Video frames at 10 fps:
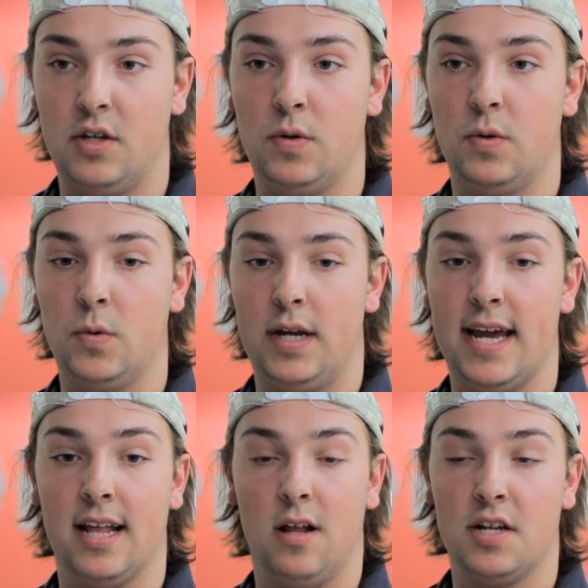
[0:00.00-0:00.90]
You
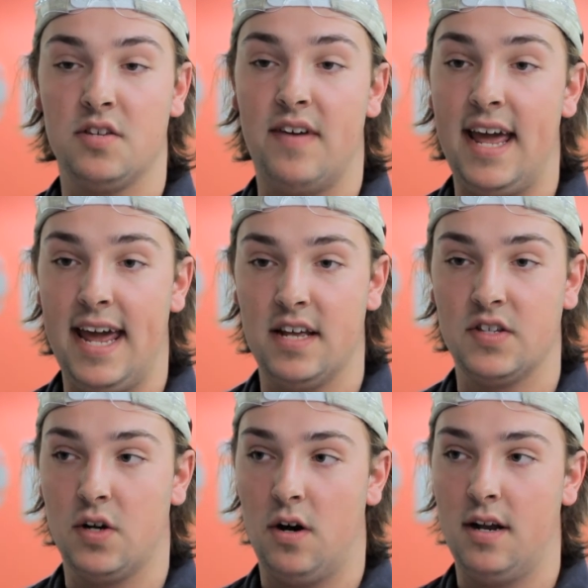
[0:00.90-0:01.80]
get lots of
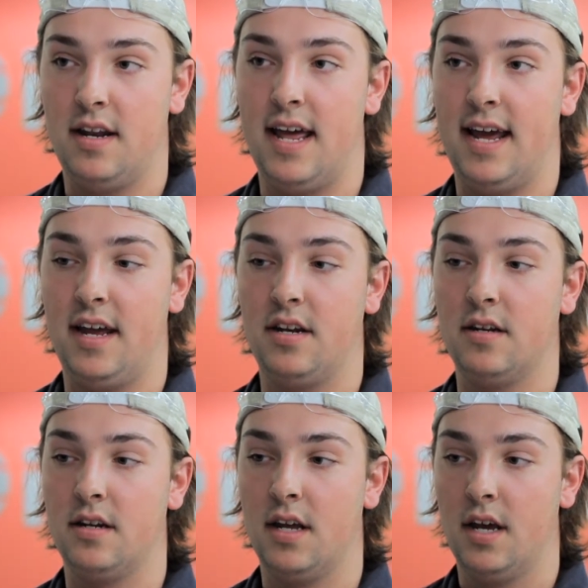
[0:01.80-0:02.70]
hands on
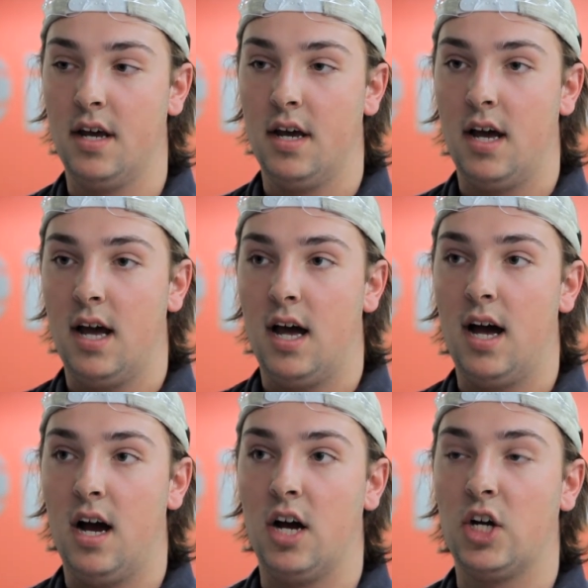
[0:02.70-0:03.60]
and
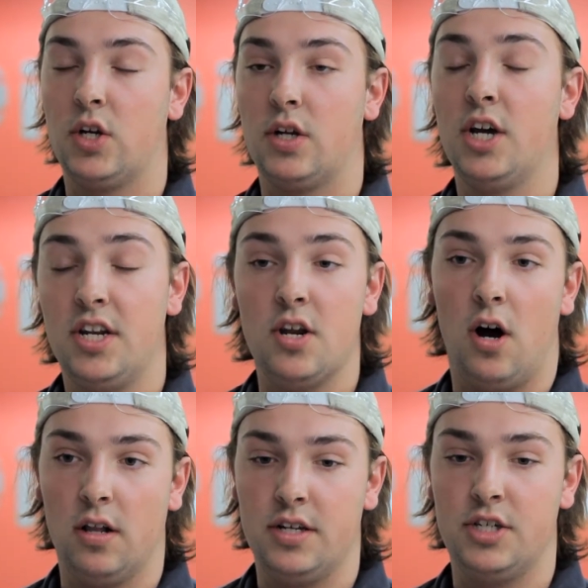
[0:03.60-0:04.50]
uh, good
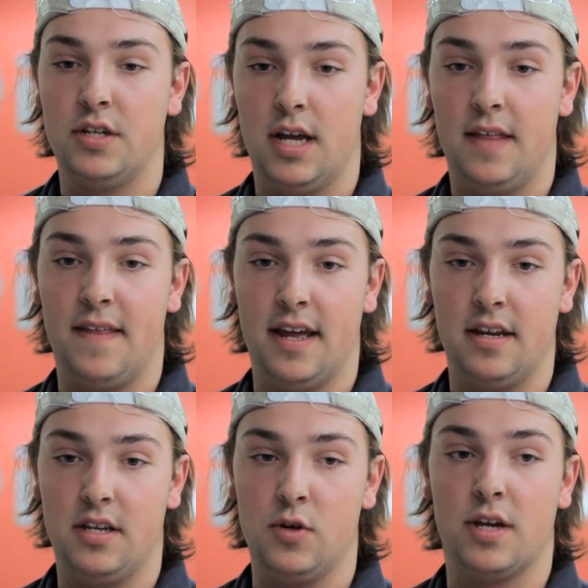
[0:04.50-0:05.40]
knowledge that
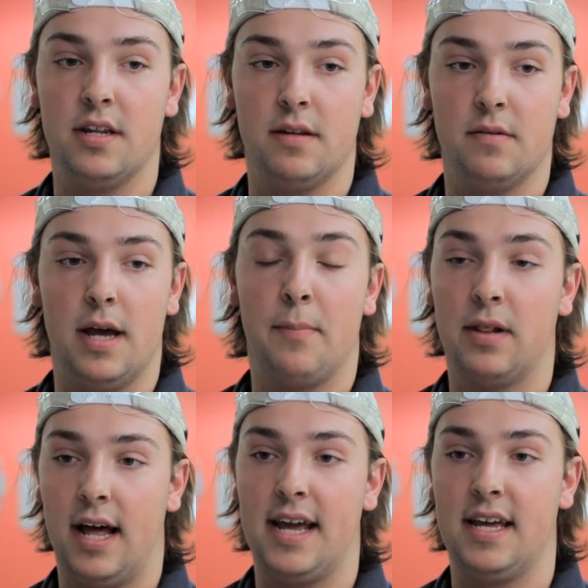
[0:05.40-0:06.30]
you can
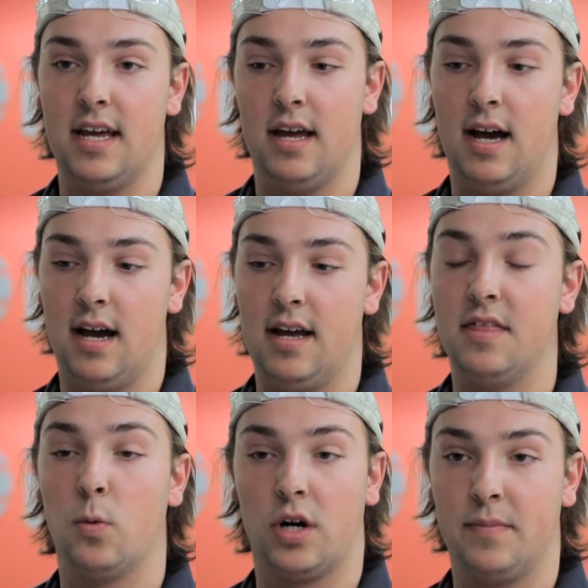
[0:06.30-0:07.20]
apply uh, in
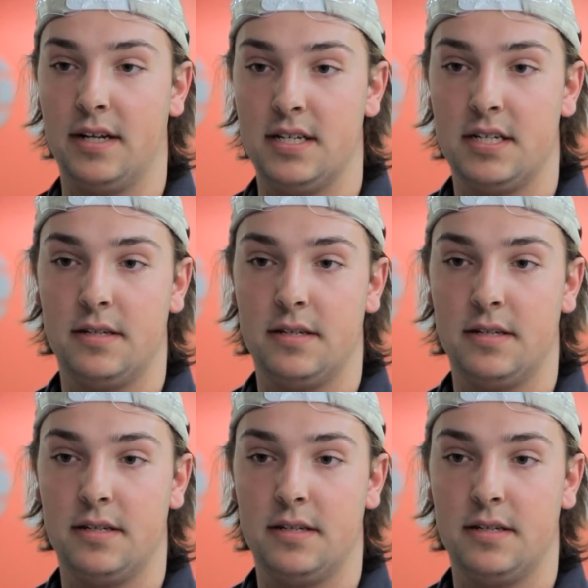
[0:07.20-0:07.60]
the workplace.